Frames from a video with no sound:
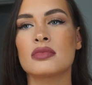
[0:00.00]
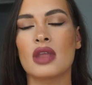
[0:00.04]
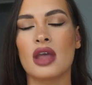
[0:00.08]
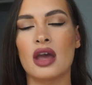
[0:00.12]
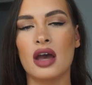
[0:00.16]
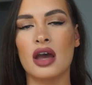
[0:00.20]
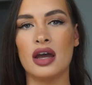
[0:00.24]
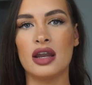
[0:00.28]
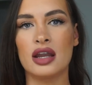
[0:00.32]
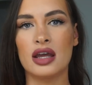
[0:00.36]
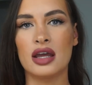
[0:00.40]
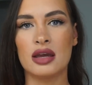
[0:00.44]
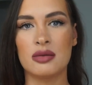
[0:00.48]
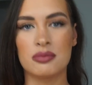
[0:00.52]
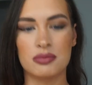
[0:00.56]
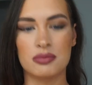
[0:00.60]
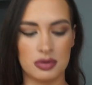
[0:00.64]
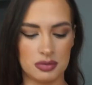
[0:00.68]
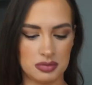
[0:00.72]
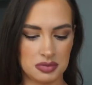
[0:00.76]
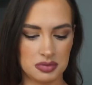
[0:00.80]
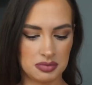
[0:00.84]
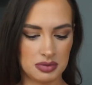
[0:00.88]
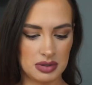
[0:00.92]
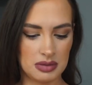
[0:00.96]
And I am
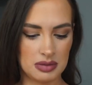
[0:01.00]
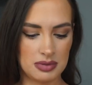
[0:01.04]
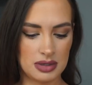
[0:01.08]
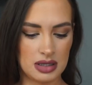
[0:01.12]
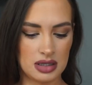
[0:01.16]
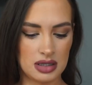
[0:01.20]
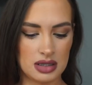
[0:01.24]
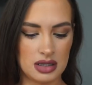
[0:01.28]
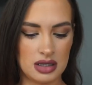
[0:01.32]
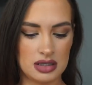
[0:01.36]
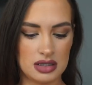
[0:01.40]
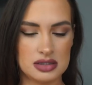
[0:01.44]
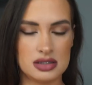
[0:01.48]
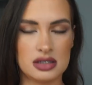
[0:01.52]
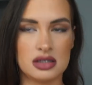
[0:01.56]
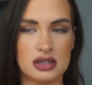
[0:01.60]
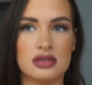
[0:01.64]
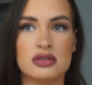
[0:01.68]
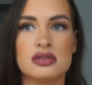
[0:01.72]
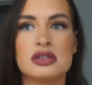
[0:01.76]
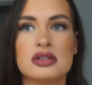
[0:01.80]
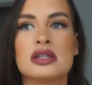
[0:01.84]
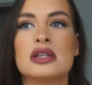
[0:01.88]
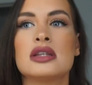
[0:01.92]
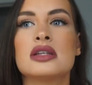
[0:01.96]
probably being lazy
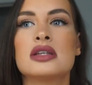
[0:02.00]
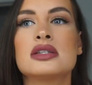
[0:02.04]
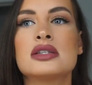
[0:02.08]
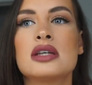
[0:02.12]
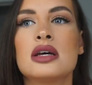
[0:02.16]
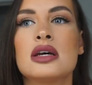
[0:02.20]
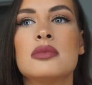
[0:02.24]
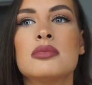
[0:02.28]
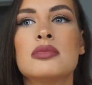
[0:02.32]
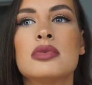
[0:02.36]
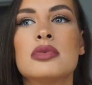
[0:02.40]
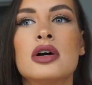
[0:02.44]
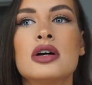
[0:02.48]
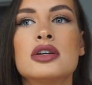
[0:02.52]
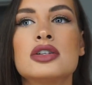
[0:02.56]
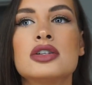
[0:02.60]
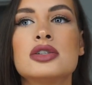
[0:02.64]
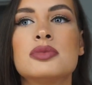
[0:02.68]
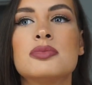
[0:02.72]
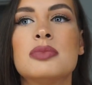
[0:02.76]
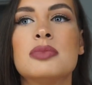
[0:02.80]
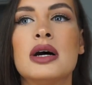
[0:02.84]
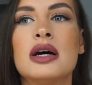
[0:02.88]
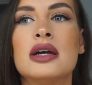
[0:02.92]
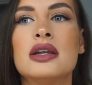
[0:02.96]
using the same
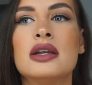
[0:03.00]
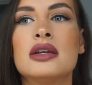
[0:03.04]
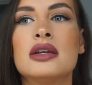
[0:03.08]
brush, but